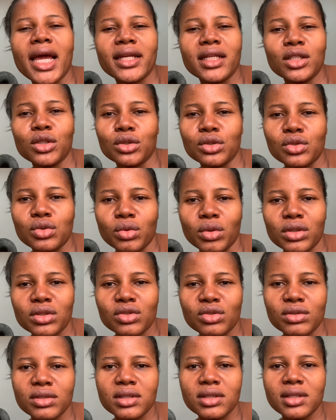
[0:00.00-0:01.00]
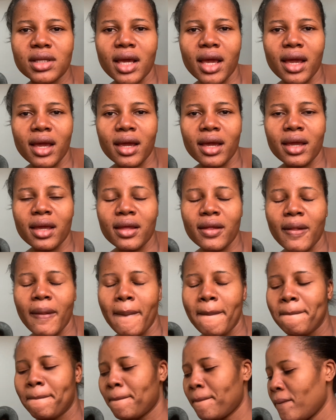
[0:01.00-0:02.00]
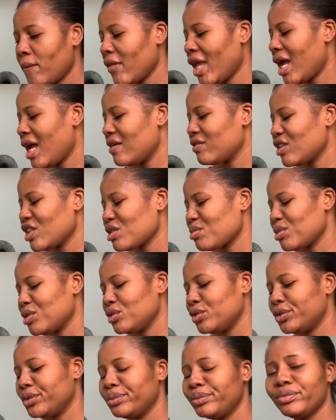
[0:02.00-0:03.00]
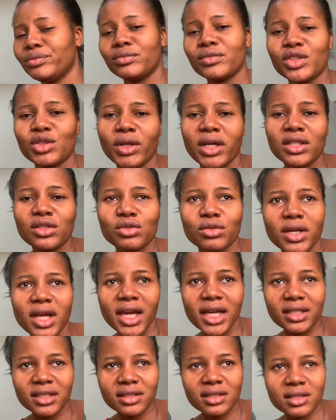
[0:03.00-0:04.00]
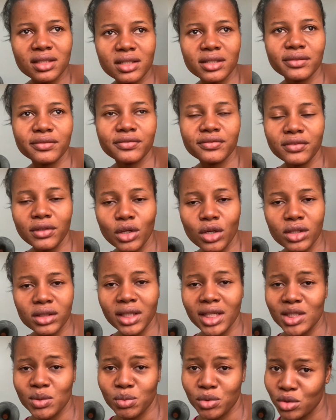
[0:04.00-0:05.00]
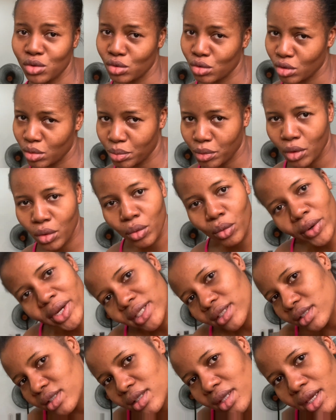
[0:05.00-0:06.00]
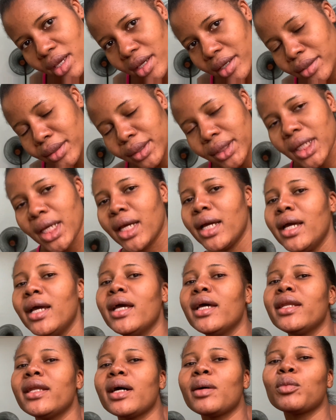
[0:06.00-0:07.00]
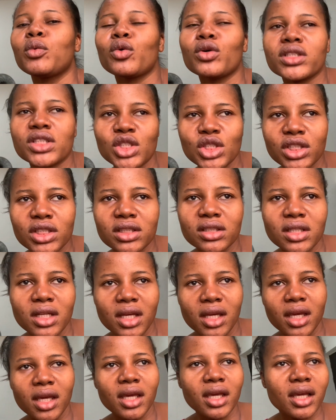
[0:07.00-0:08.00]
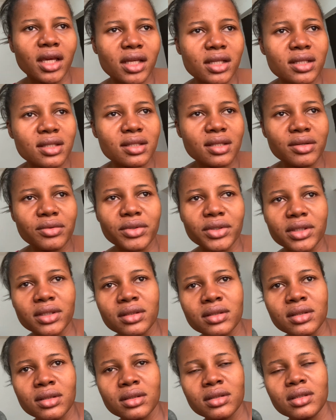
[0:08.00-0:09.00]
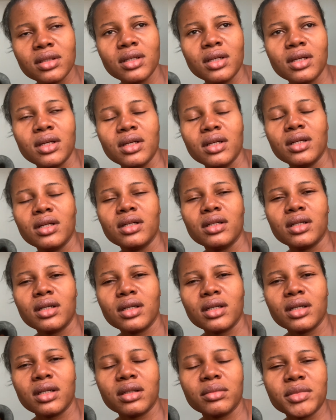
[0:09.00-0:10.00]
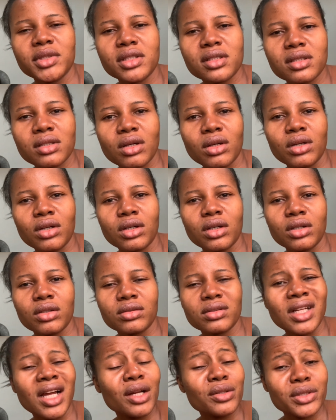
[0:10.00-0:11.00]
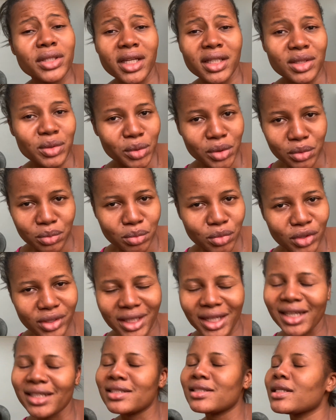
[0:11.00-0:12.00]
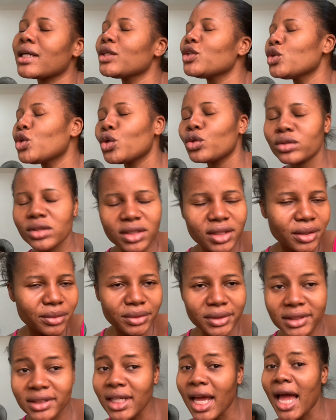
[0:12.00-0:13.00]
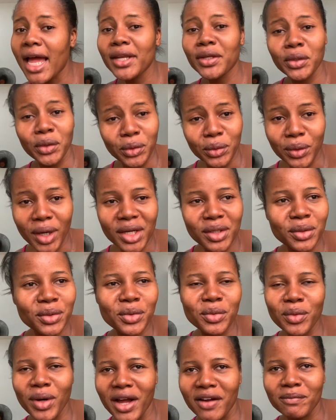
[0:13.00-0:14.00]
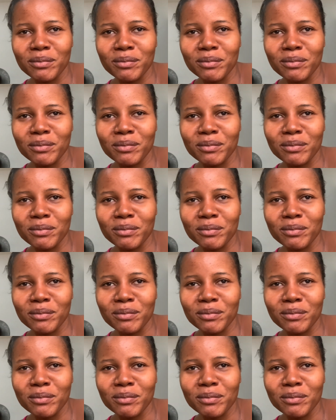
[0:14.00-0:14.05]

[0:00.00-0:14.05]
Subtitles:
I didn't go to work today. I've just been home trying to edit a vlog that's supposed to go up on Wednesday. And I'm watching a series. It's called How to Get Away with Murder. It's an old series. I know. I don't know why